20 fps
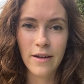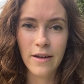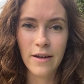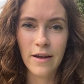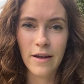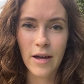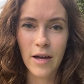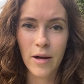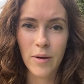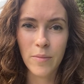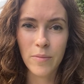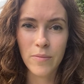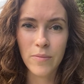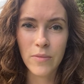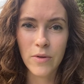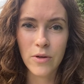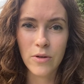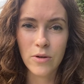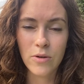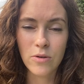
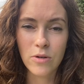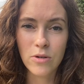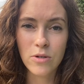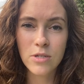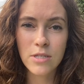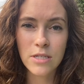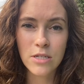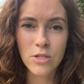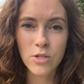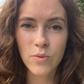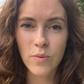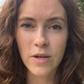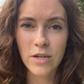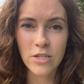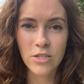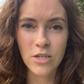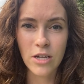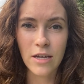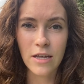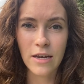your
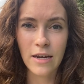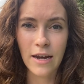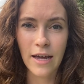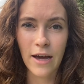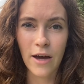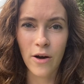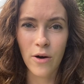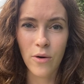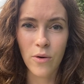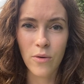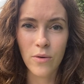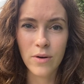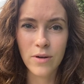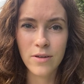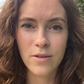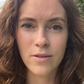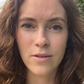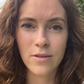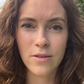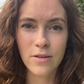situation and how
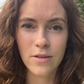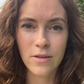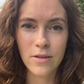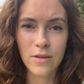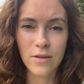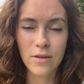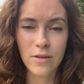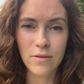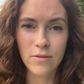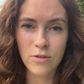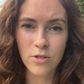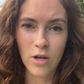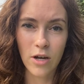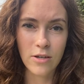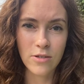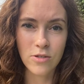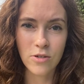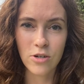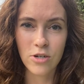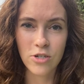jaw
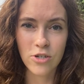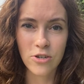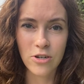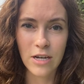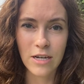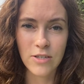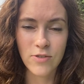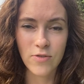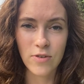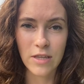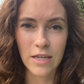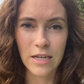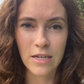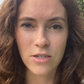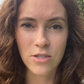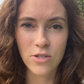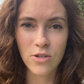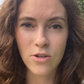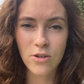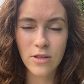surgery has related
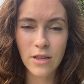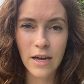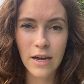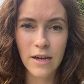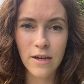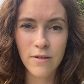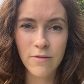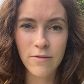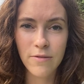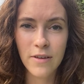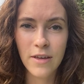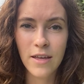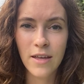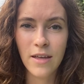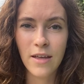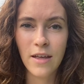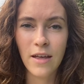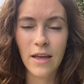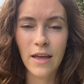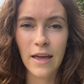to your life.
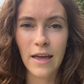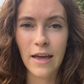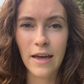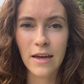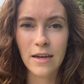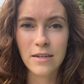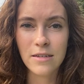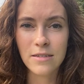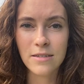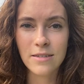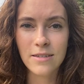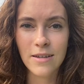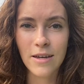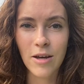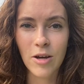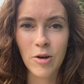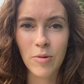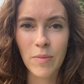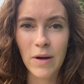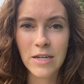And
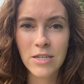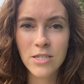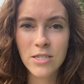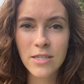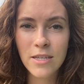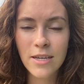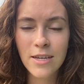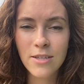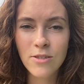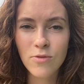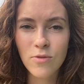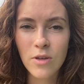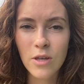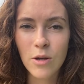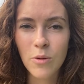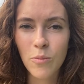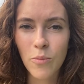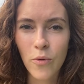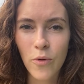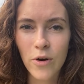I just think it's really
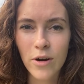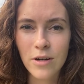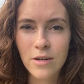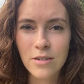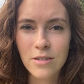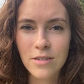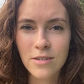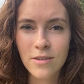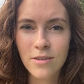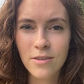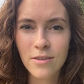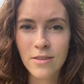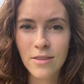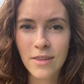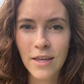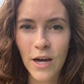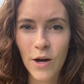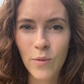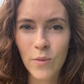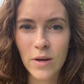important
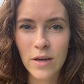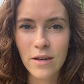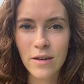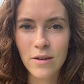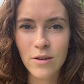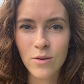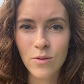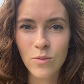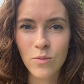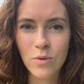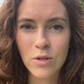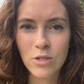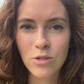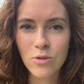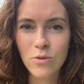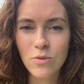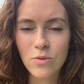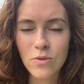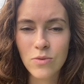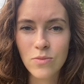that we
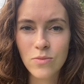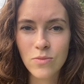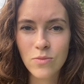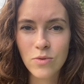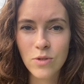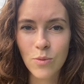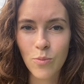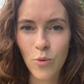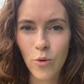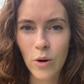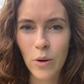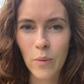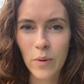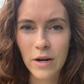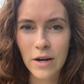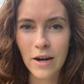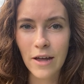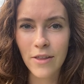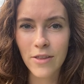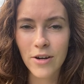do support one
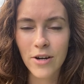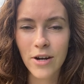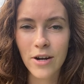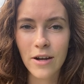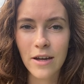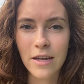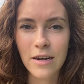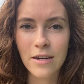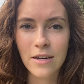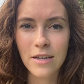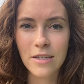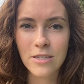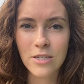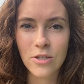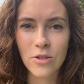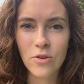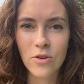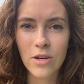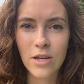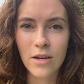another and
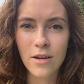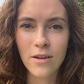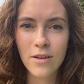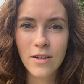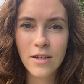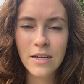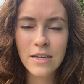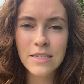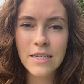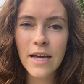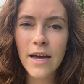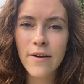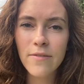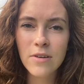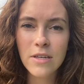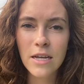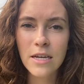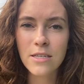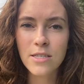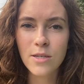continue to have a
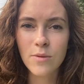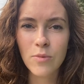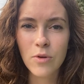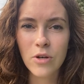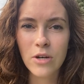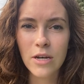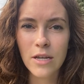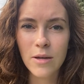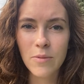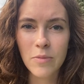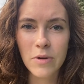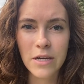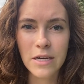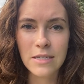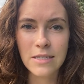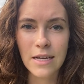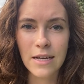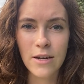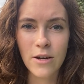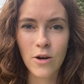nice community, because
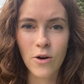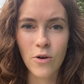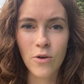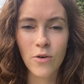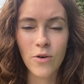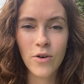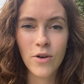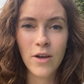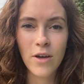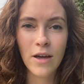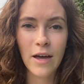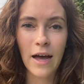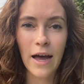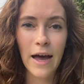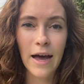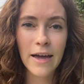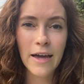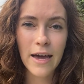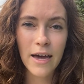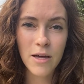I know
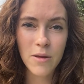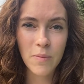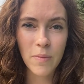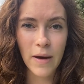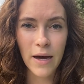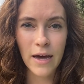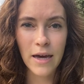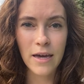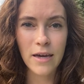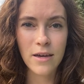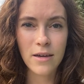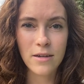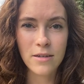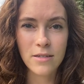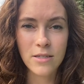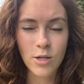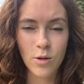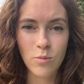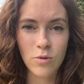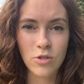I had my
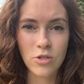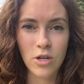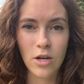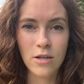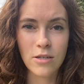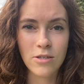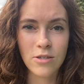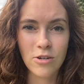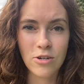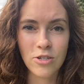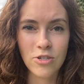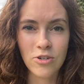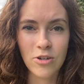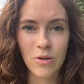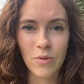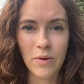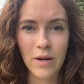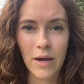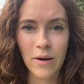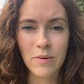double jaw surgery
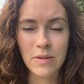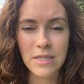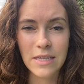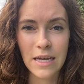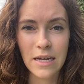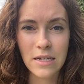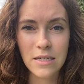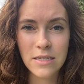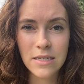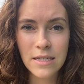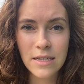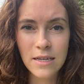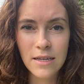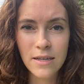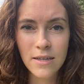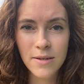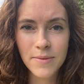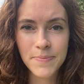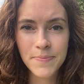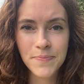when I was
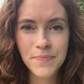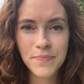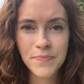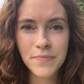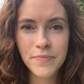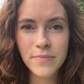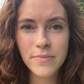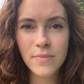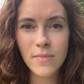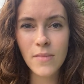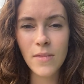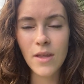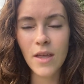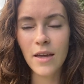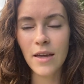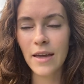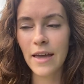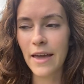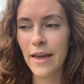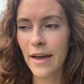18,
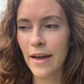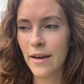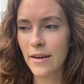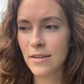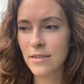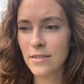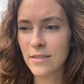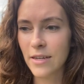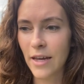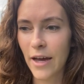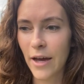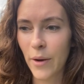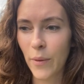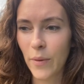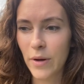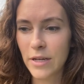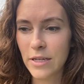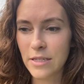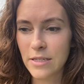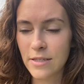and I
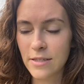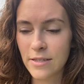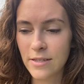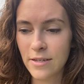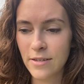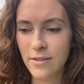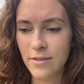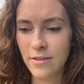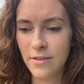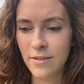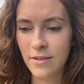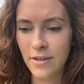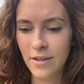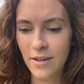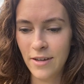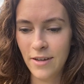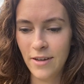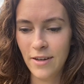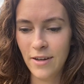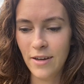was
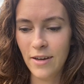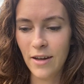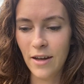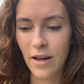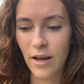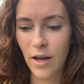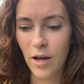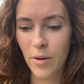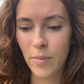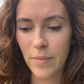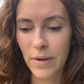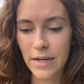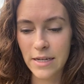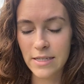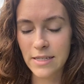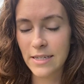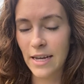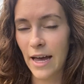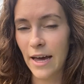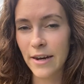
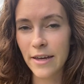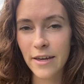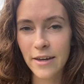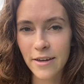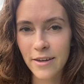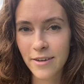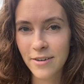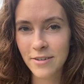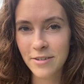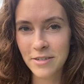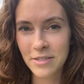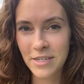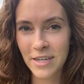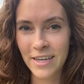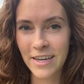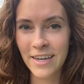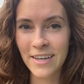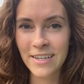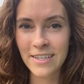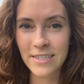ecstatic to
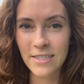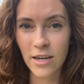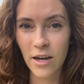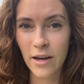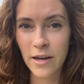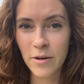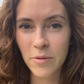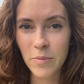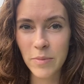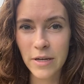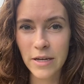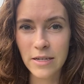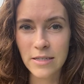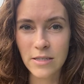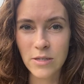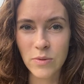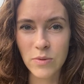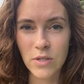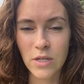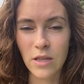get it done because
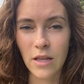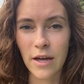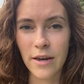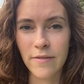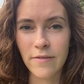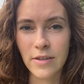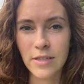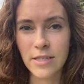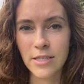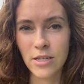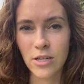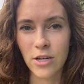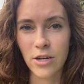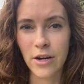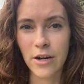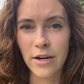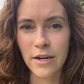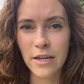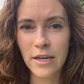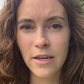there was a lot of
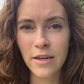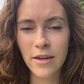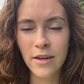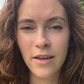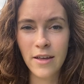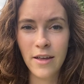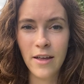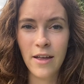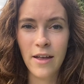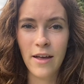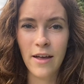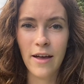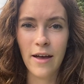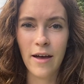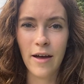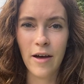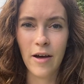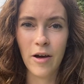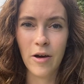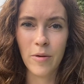insecurity
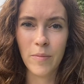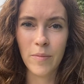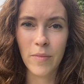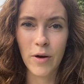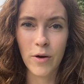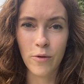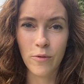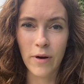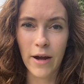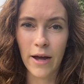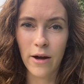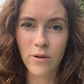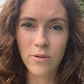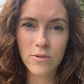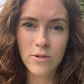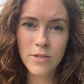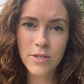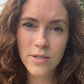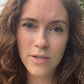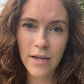
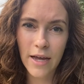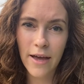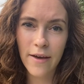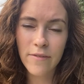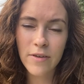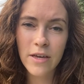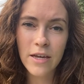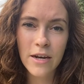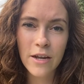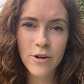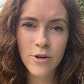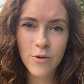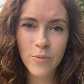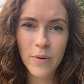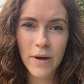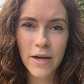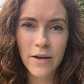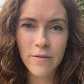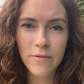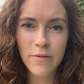around having an
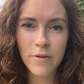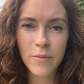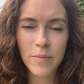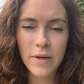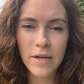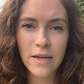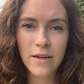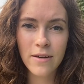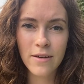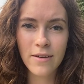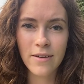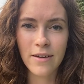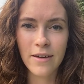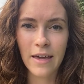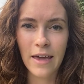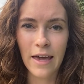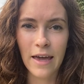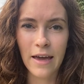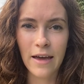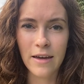underbite for me,
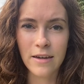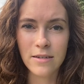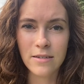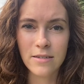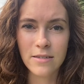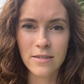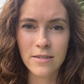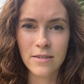and